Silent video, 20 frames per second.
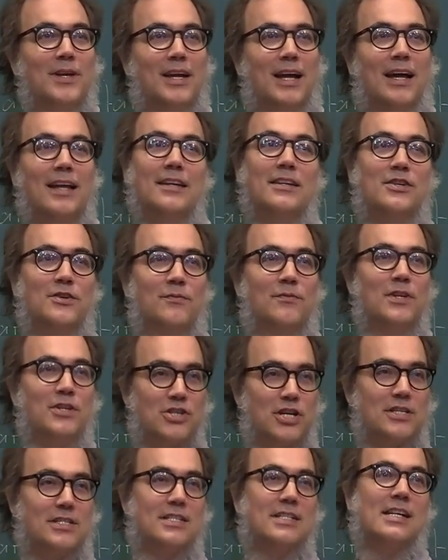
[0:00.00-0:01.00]
And we
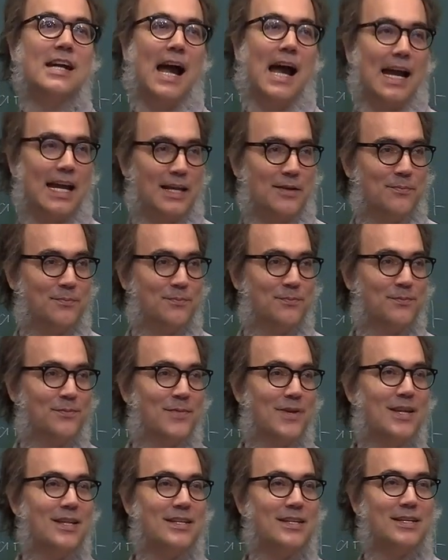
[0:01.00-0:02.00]
just try
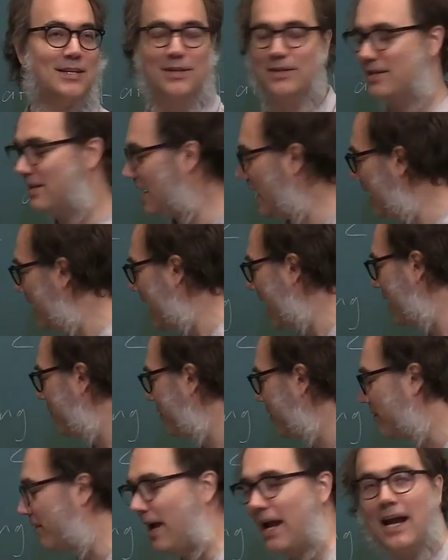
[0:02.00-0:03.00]

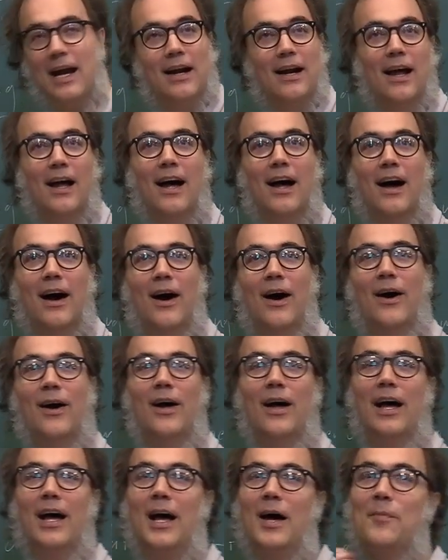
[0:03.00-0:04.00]
everywhere
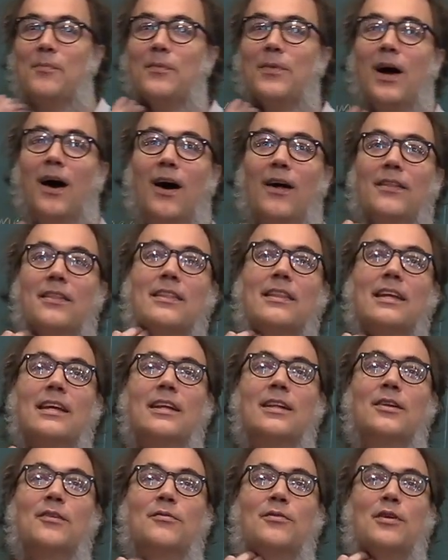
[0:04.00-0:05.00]

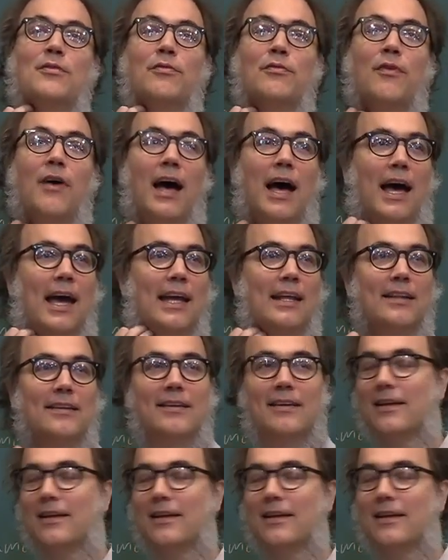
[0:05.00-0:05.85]
until we find